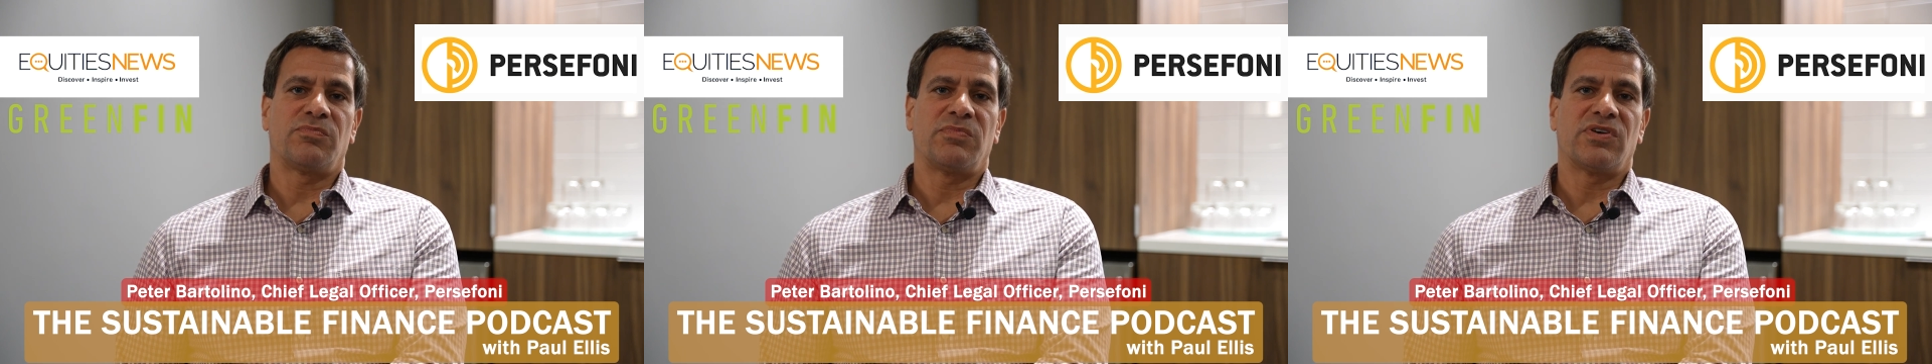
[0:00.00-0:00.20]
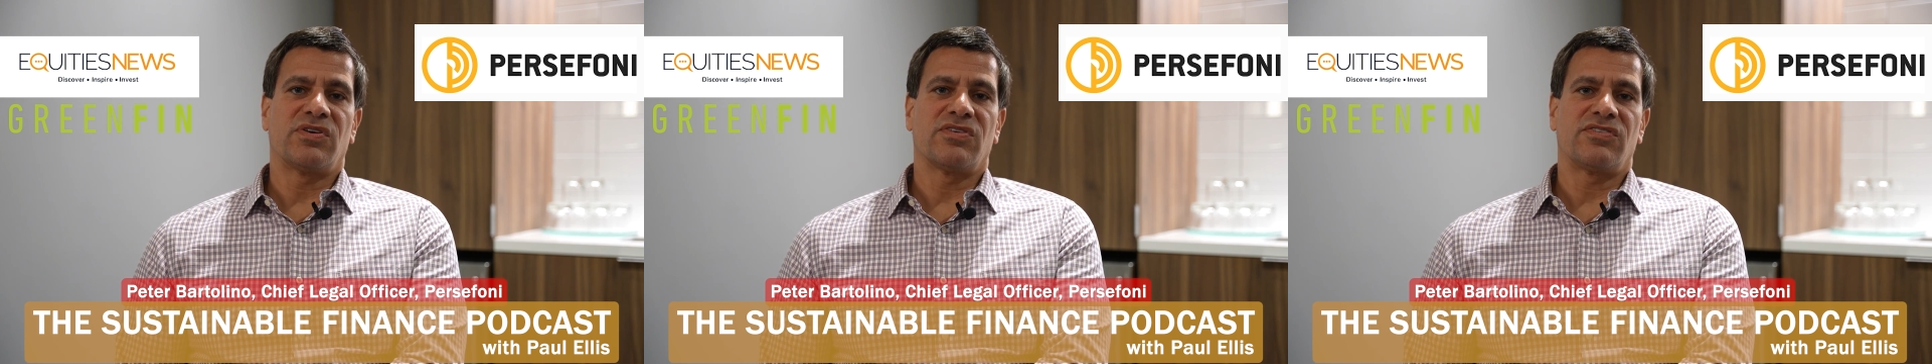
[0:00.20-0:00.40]

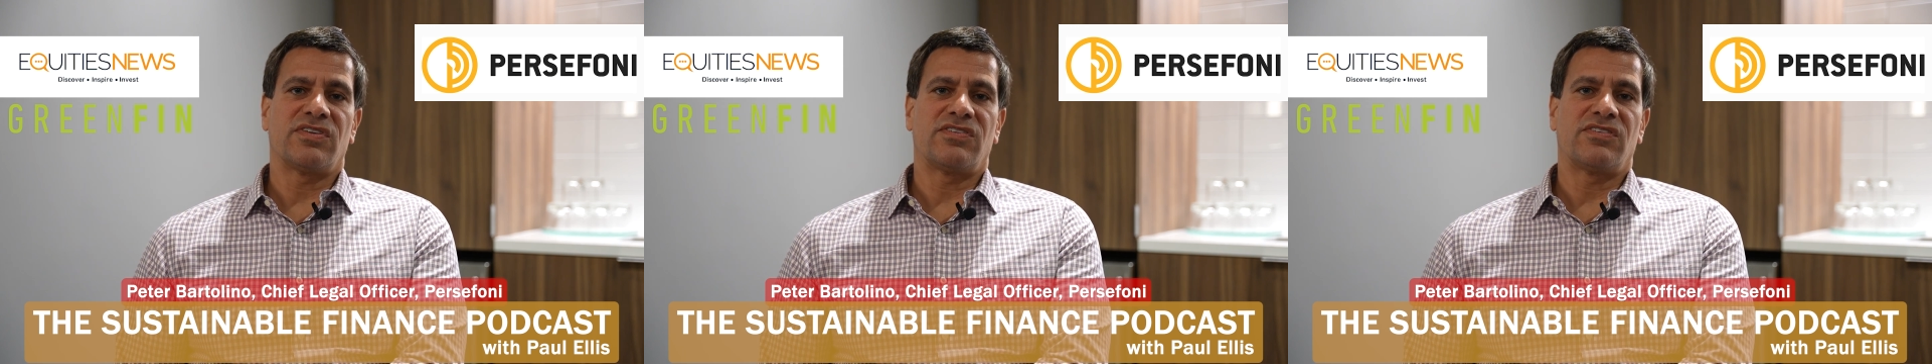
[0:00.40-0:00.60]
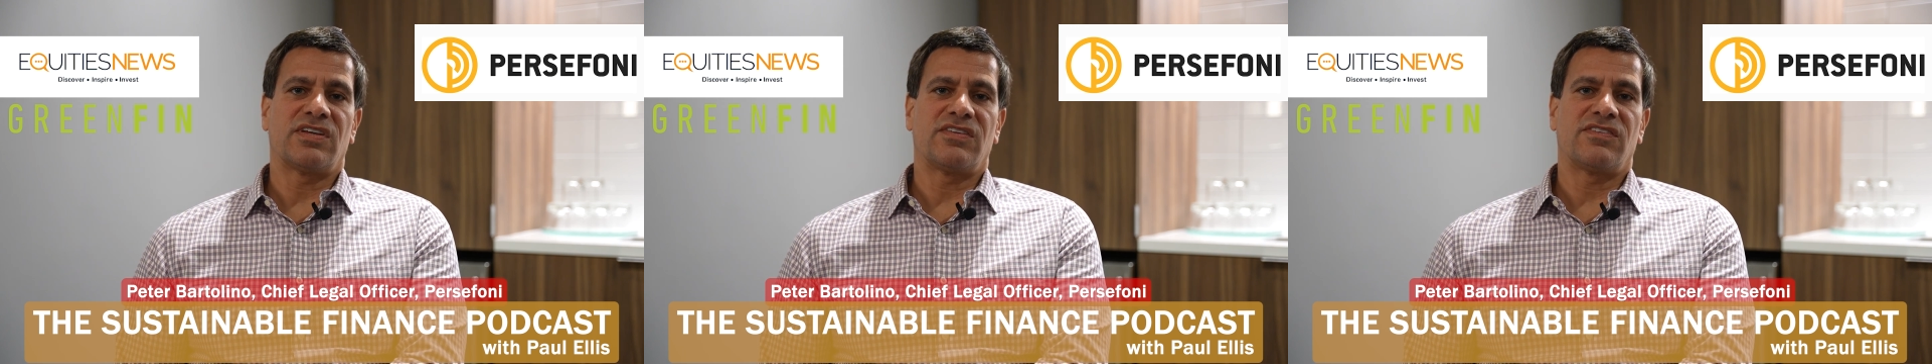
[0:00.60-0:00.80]
because
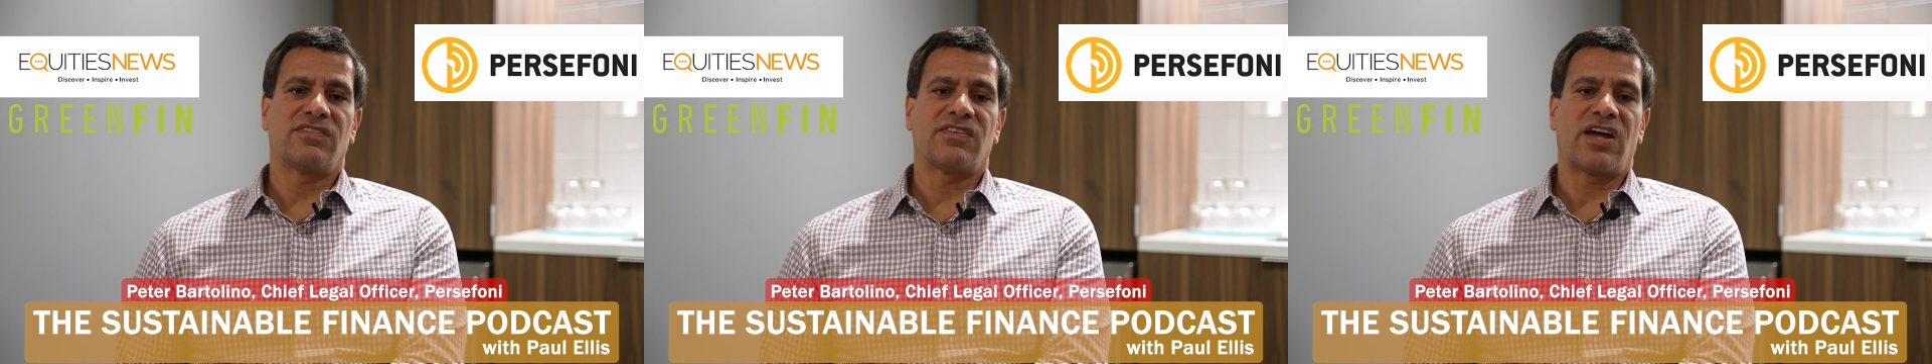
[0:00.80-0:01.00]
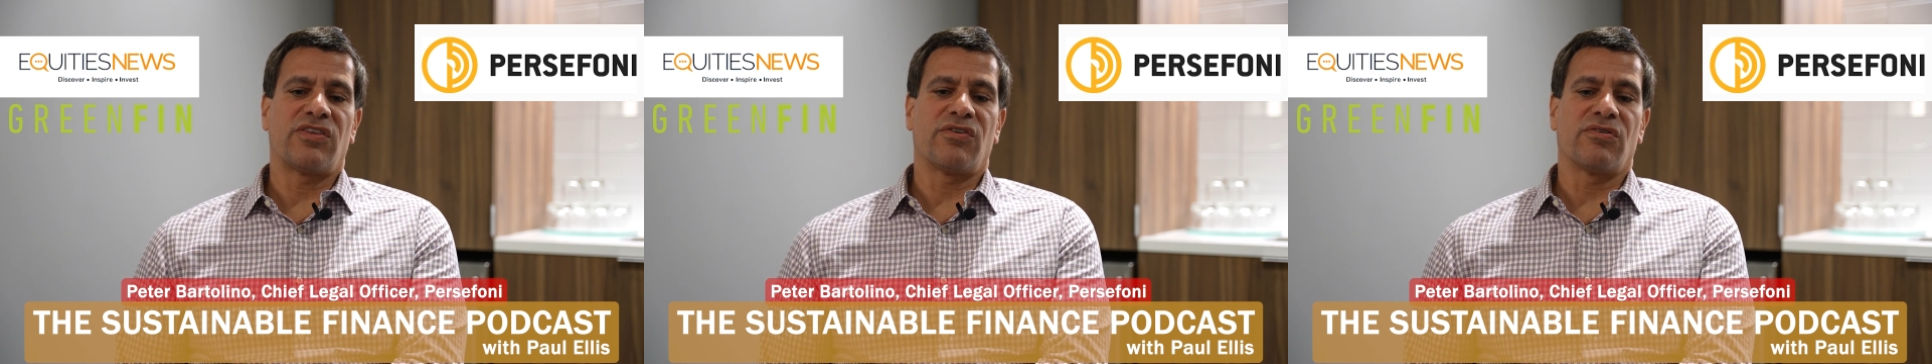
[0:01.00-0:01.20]
it's
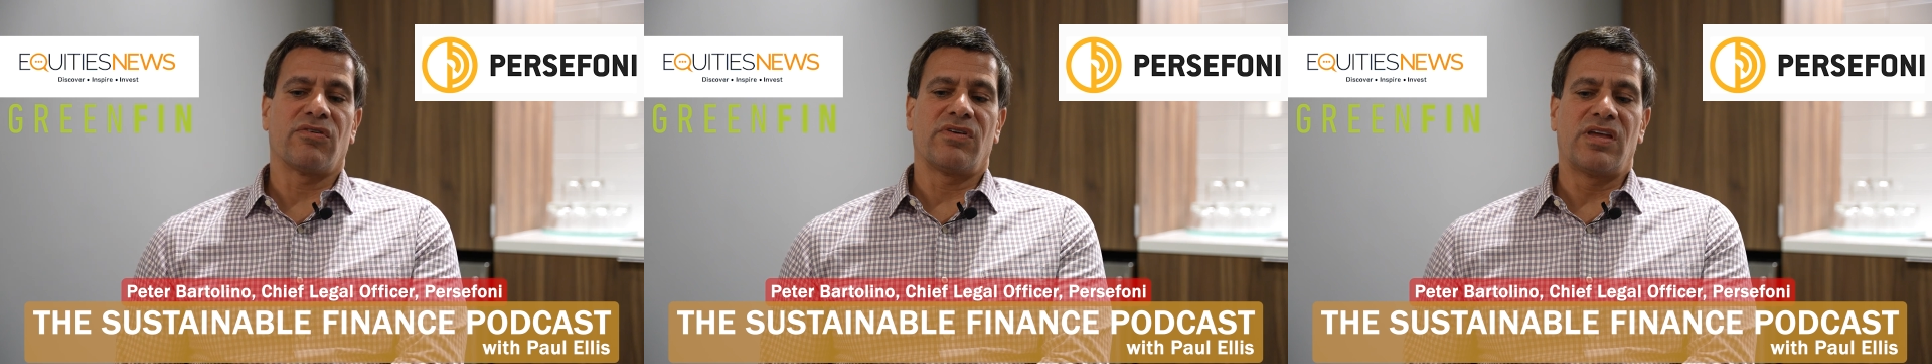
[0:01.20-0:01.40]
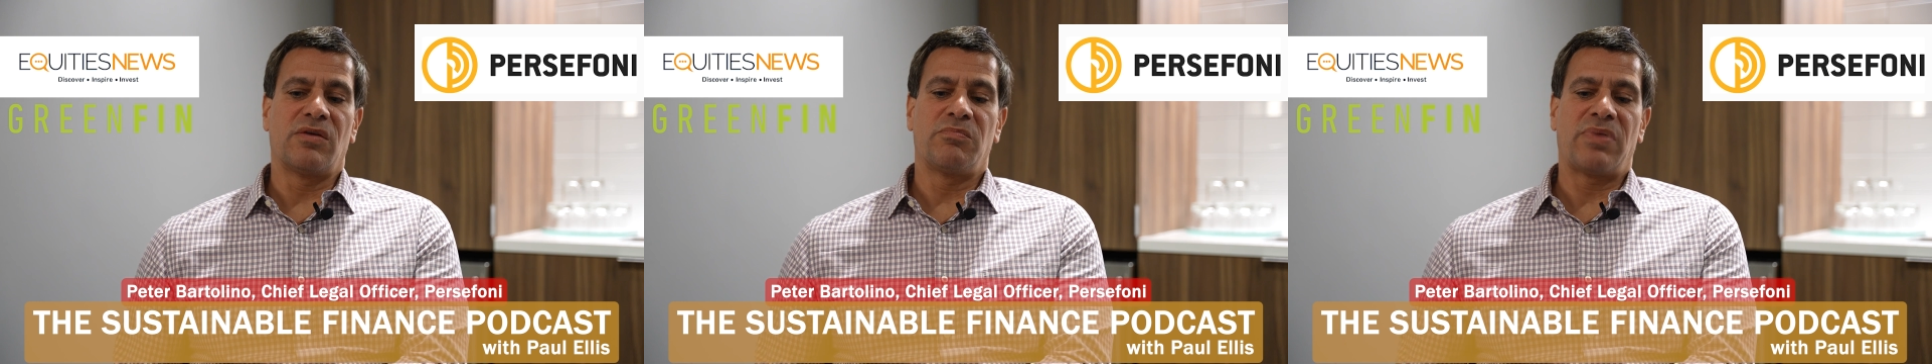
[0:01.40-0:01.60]

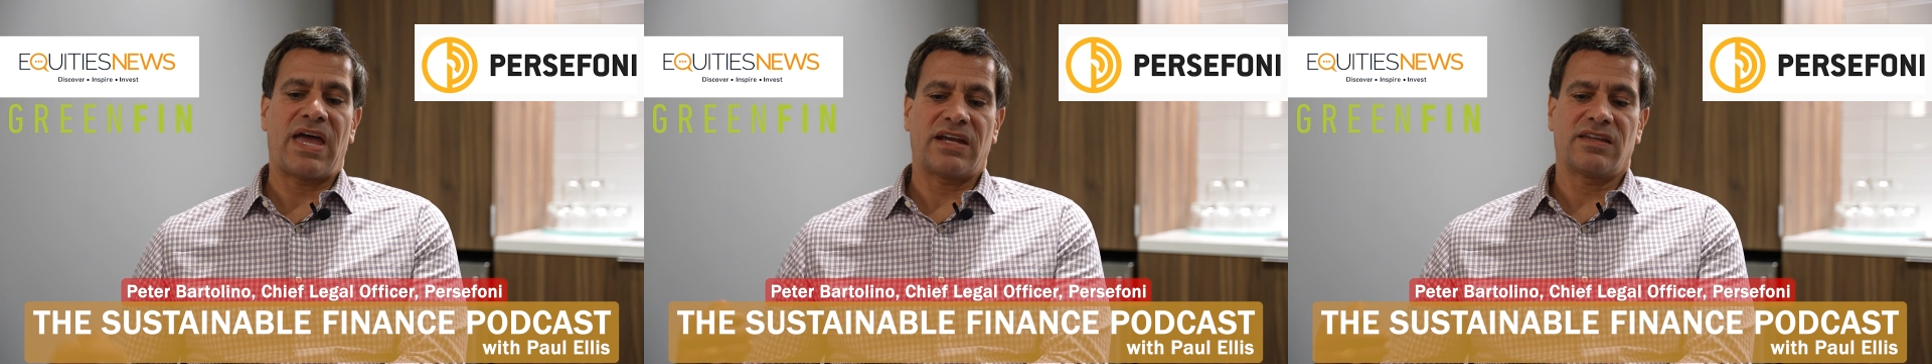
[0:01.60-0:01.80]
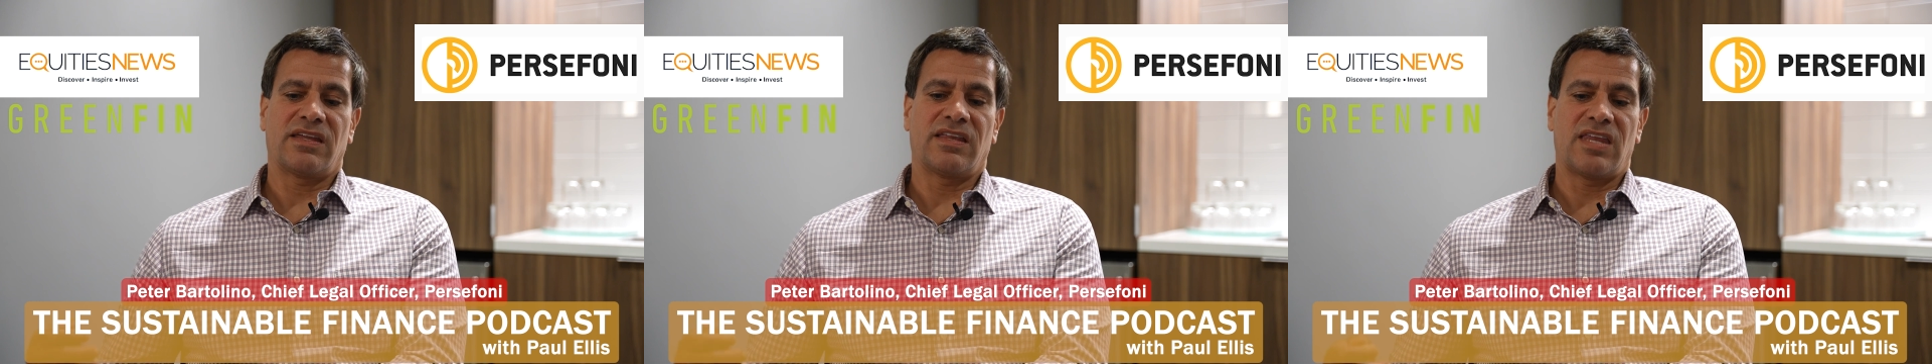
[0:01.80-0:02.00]
either
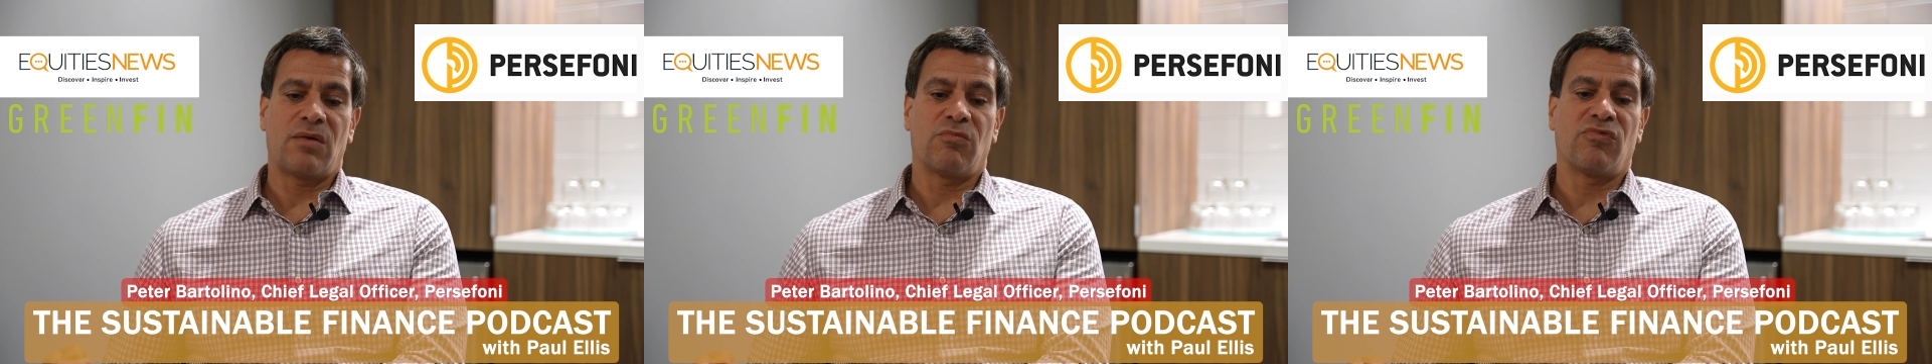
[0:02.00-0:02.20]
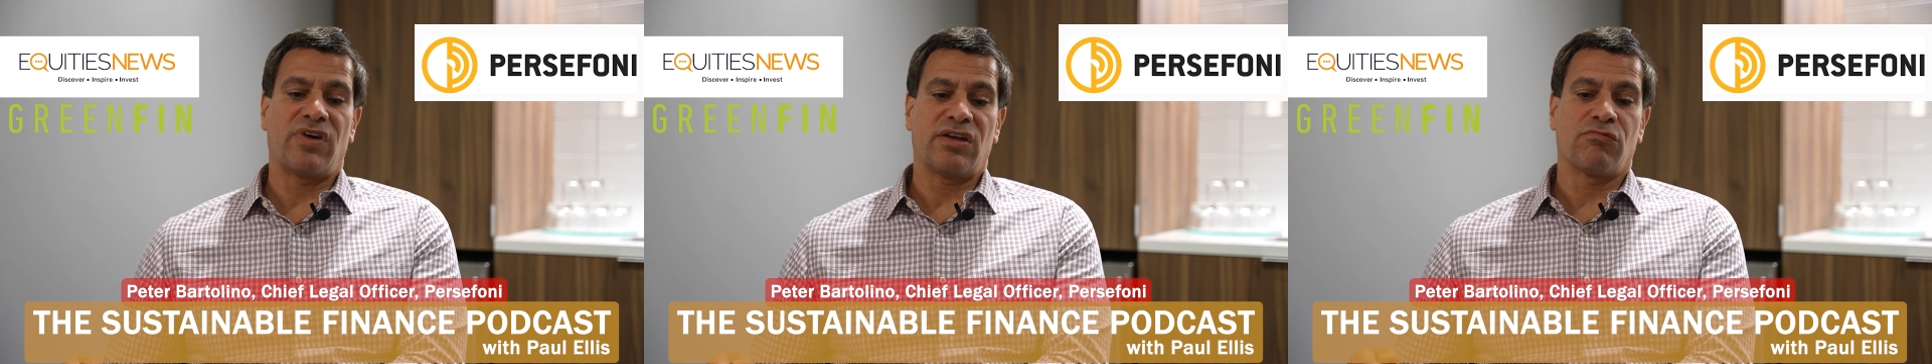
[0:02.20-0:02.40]
impacting
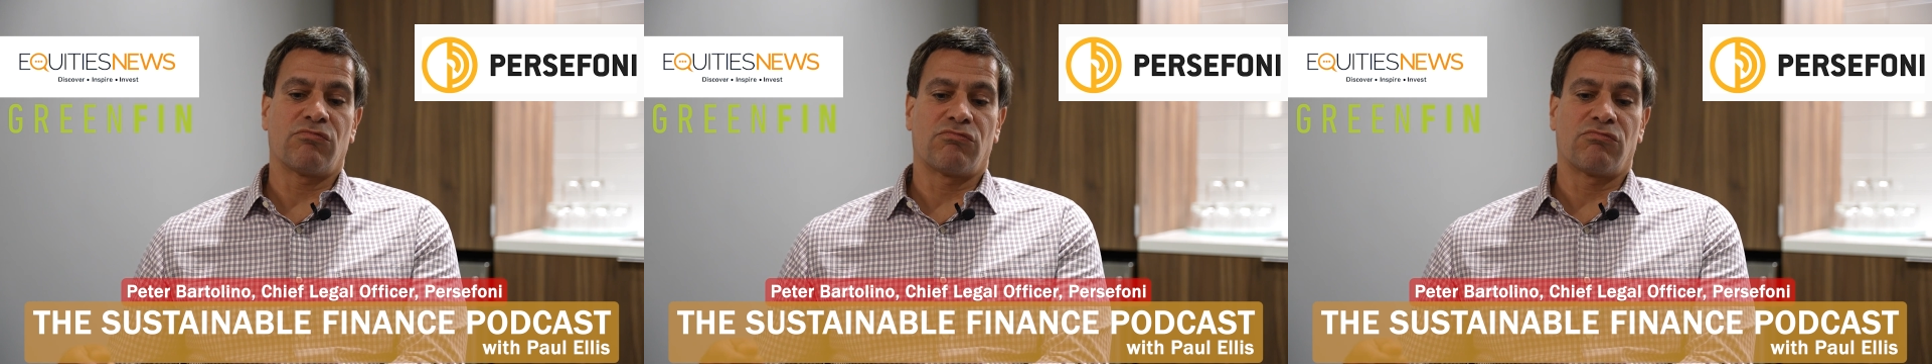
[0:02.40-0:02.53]
them like